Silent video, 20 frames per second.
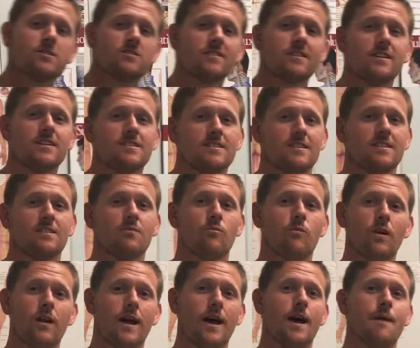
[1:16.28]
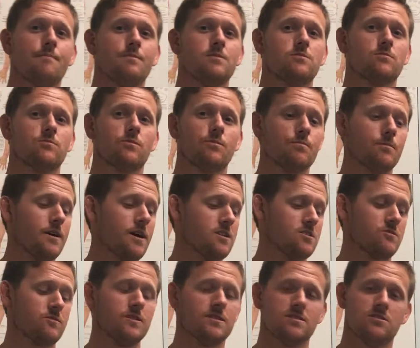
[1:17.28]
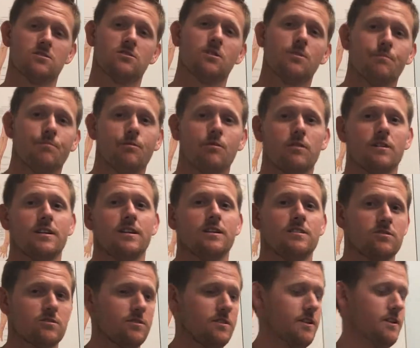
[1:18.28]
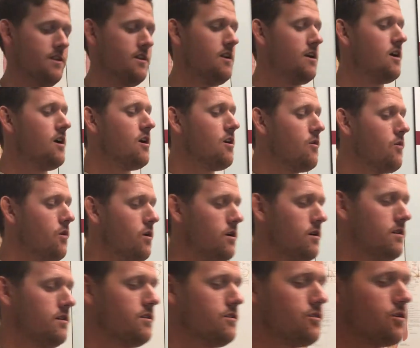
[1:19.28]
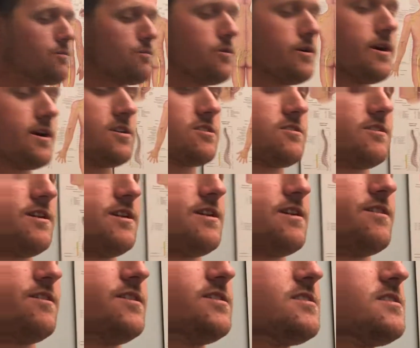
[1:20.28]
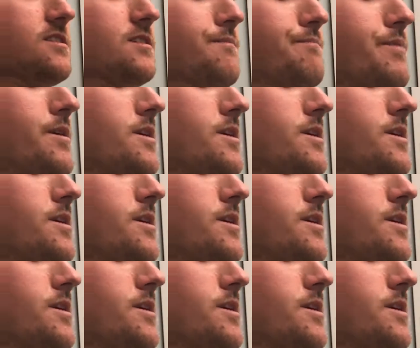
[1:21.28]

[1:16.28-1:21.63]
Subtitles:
x-rays and then what happens with whiplash and why it's so important to get treated. Normal x-ray here. This is a